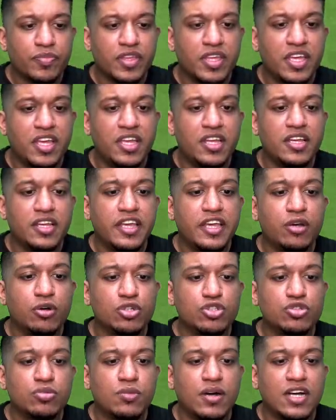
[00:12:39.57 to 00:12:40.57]
He
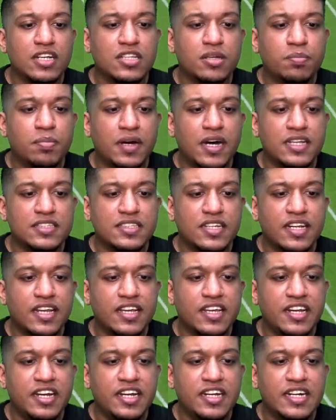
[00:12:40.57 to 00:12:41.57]
goes to mark the pass, and I
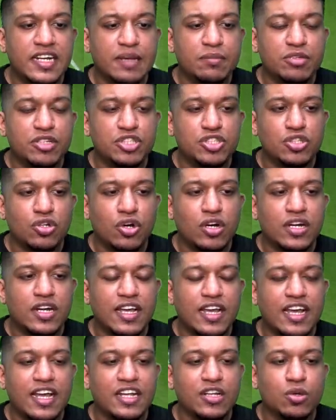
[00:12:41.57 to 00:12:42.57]
green time the shot,
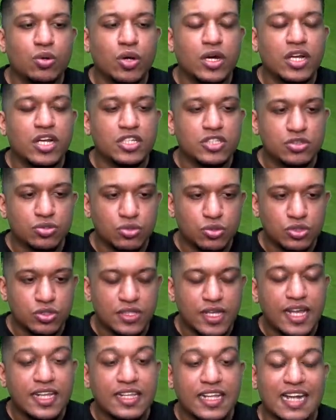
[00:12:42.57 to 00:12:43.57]
and Quara scores.
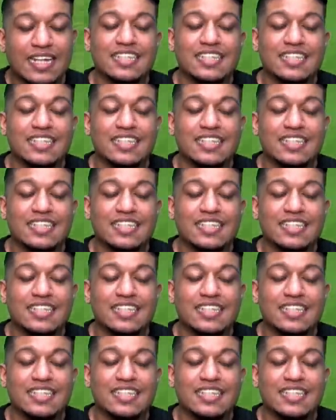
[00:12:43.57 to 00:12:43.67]
And that